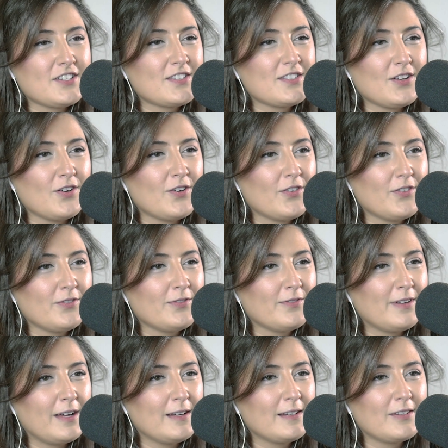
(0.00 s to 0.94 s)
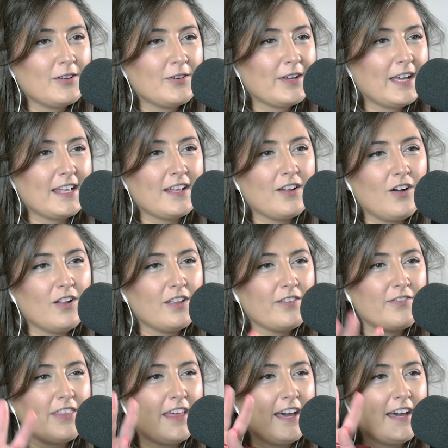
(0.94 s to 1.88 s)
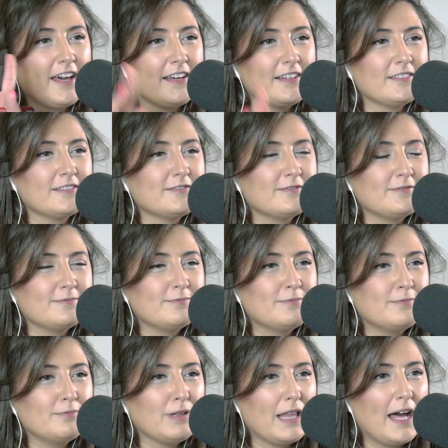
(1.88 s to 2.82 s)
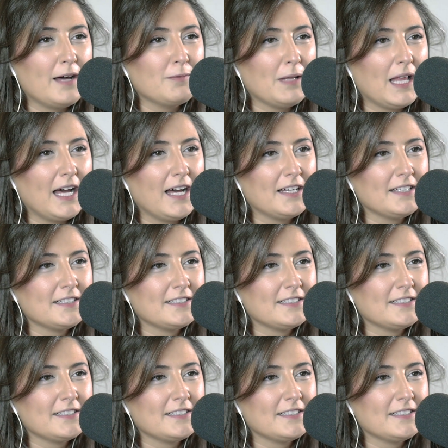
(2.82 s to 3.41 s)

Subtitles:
just I don't get all of that blah, blah.